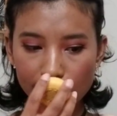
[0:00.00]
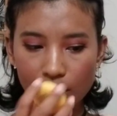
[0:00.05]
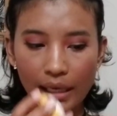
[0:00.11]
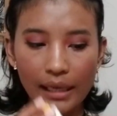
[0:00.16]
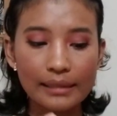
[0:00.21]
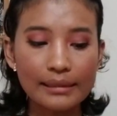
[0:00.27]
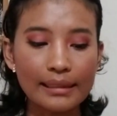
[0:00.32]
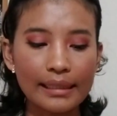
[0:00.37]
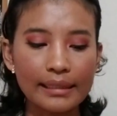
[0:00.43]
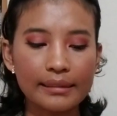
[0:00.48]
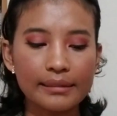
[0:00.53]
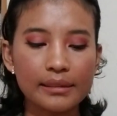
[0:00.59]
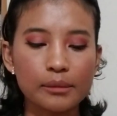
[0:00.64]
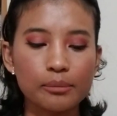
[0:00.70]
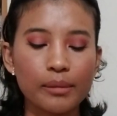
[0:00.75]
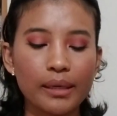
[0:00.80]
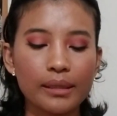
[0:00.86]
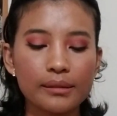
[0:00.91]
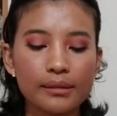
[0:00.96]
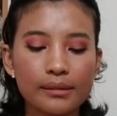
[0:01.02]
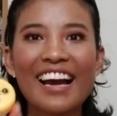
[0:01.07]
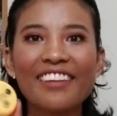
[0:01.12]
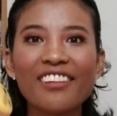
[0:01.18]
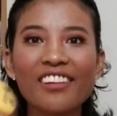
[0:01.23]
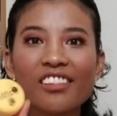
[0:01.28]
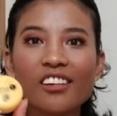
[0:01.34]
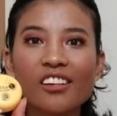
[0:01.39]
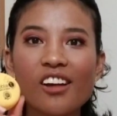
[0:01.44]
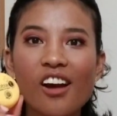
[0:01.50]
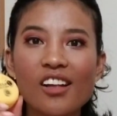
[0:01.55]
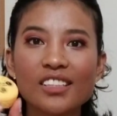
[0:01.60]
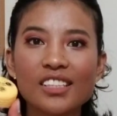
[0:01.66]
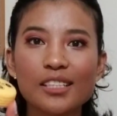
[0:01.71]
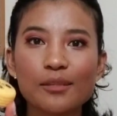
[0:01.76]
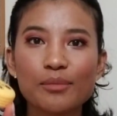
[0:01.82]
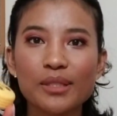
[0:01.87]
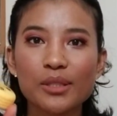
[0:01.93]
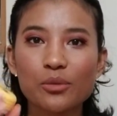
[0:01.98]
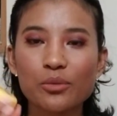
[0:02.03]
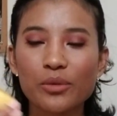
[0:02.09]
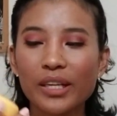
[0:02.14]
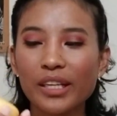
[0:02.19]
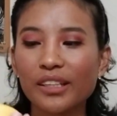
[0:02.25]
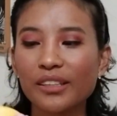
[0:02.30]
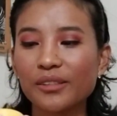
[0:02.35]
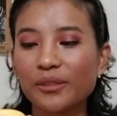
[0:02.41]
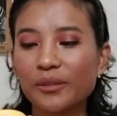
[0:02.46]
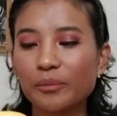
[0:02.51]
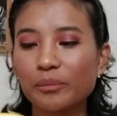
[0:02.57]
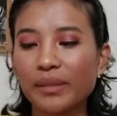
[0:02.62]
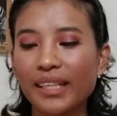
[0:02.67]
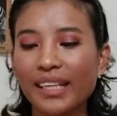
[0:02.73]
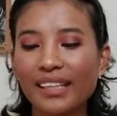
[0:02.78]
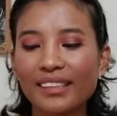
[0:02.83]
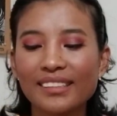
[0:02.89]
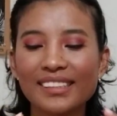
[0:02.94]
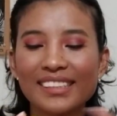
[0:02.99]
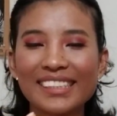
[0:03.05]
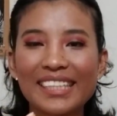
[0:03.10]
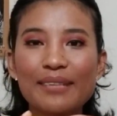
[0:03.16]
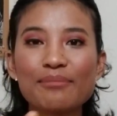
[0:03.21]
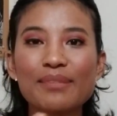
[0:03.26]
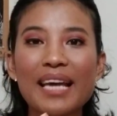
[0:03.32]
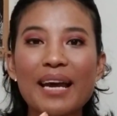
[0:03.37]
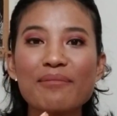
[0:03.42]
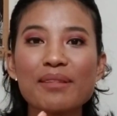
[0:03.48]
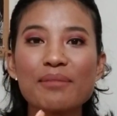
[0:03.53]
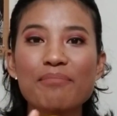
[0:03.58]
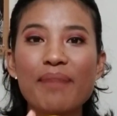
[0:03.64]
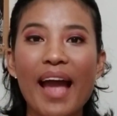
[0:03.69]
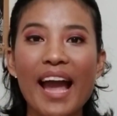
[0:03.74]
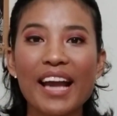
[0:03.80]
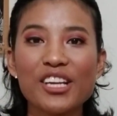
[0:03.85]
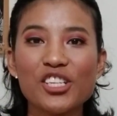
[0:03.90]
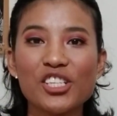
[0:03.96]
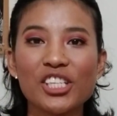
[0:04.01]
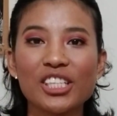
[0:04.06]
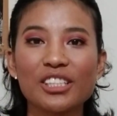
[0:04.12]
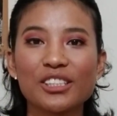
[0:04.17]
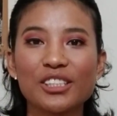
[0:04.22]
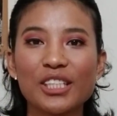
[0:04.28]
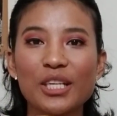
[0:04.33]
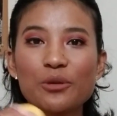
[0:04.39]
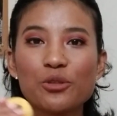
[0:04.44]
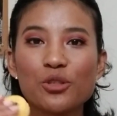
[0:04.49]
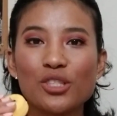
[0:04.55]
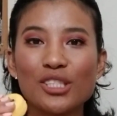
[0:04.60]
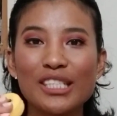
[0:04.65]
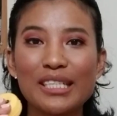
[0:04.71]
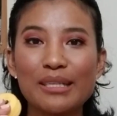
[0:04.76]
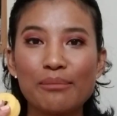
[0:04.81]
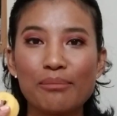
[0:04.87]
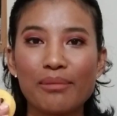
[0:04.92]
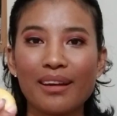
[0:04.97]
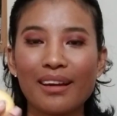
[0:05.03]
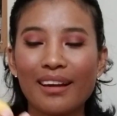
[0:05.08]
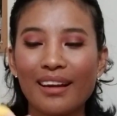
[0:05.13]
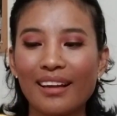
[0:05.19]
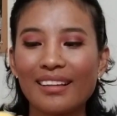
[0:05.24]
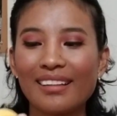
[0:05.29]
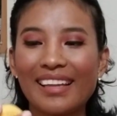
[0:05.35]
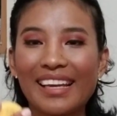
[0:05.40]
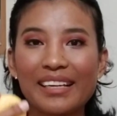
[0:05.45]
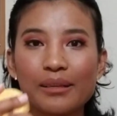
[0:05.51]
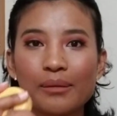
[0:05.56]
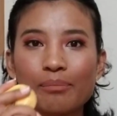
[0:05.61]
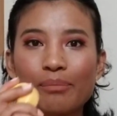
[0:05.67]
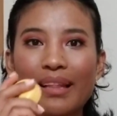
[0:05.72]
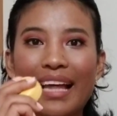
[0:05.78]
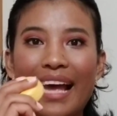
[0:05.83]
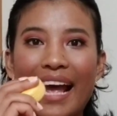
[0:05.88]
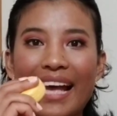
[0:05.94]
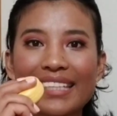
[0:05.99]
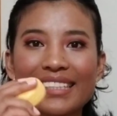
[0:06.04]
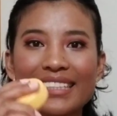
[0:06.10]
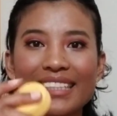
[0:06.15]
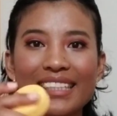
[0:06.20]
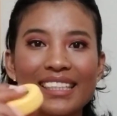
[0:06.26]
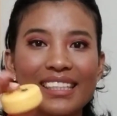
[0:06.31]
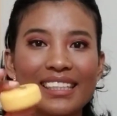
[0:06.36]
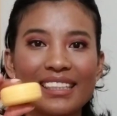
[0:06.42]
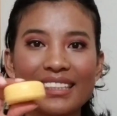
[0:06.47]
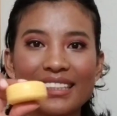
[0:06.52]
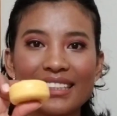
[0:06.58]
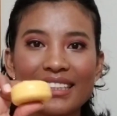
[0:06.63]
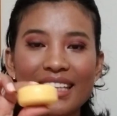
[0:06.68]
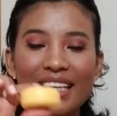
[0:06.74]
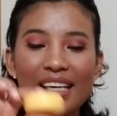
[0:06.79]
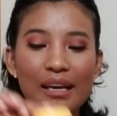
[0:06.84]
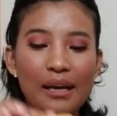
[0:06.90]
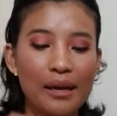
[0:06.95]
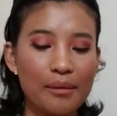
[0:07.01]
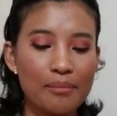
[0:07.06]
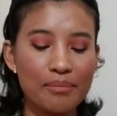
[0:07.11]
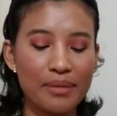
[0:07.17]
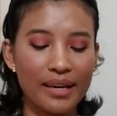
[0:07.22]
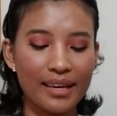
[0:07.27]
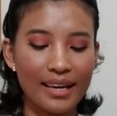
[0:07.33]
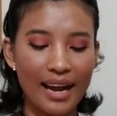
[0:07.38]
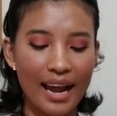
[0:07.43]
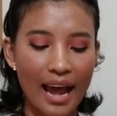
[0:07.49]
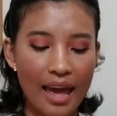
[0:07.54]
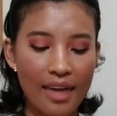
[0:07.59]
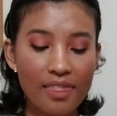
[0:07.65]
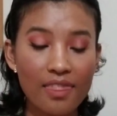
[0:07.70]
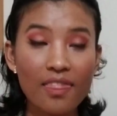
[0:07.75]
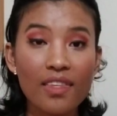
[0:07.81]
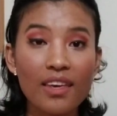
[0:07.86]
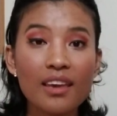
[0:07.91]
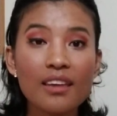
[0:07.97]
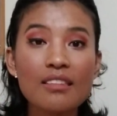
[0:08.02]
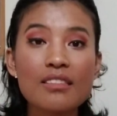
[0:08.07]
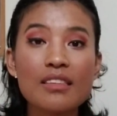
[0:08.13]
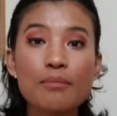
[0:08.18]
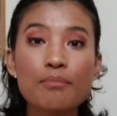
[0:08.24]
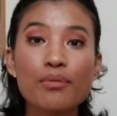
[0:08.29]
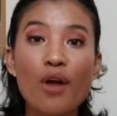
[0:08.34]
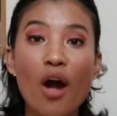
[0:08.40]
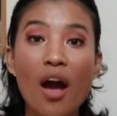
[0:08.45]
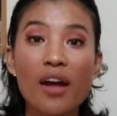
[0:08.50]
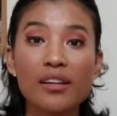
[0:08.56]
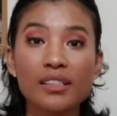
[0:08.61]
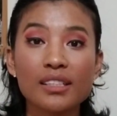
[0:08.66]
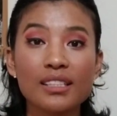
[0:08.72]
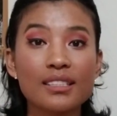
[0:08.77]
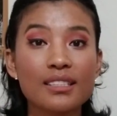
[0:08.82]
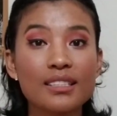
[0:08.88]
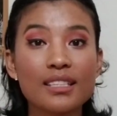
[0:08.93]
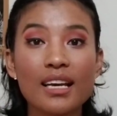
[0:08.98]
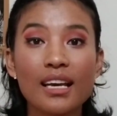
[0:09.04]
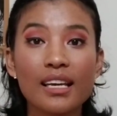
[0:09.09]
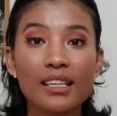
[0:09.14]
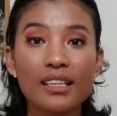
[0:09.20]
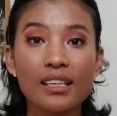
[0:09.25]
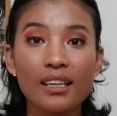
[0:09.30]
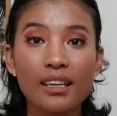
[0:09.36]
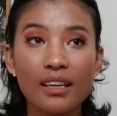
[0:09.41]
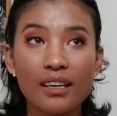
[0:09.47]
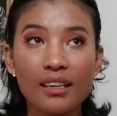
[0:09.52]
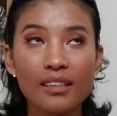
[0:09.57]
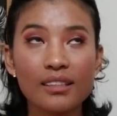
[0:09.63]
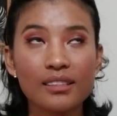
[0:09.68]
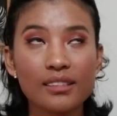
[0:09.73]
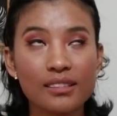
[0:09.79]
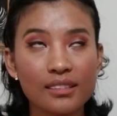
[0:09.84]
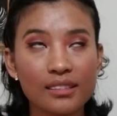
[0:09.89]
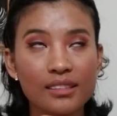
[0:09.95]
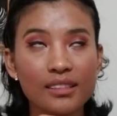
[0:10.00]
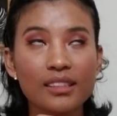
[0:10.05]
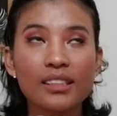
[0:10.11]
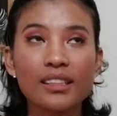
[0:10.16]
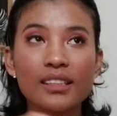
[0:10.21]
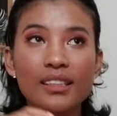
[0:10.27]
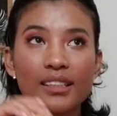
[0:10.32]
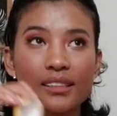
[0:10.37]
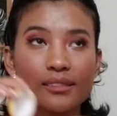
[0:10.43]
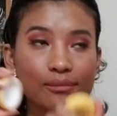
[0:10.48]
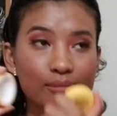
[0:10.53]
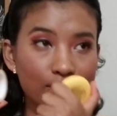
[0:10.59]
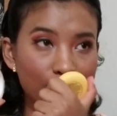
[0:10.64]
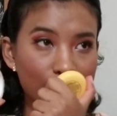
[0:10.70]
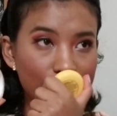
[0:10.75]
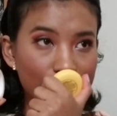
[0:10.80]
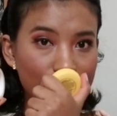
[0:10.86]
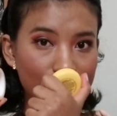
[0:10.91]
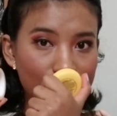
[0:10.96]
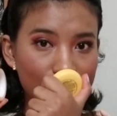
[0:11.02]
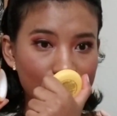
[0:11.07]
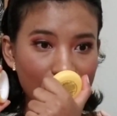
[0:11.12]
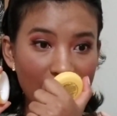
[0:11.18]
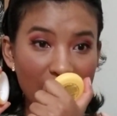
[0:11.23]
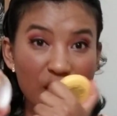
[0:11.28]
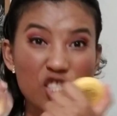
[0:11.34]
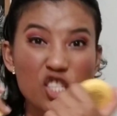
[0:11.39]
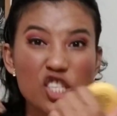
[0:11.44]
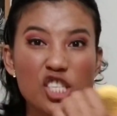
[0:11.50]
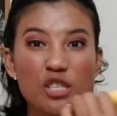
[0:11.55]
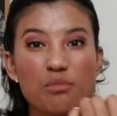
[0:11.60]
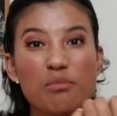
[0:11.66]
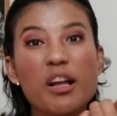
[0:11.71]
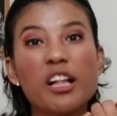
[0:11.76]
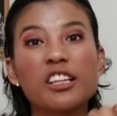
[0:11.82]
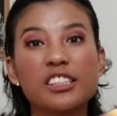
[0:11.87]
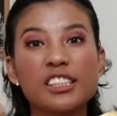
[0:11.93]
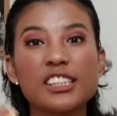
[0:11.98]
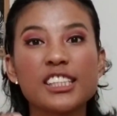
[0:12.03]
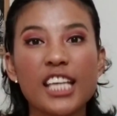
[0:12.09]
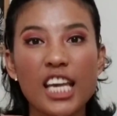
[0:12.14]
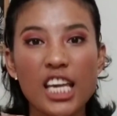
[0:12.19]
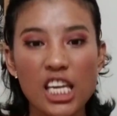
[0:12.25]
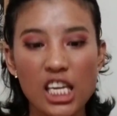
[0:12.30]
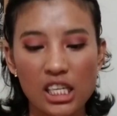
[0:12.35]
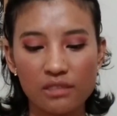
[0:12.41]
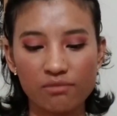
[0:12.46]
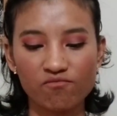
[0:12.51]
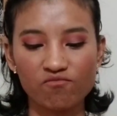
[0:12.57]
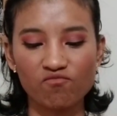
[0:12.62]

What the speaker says: I like the smell. I think the concept is really cool, but at the same time the packaging is so cheap, like a plasticky. But I think the product inside is good. I can just smell and say it.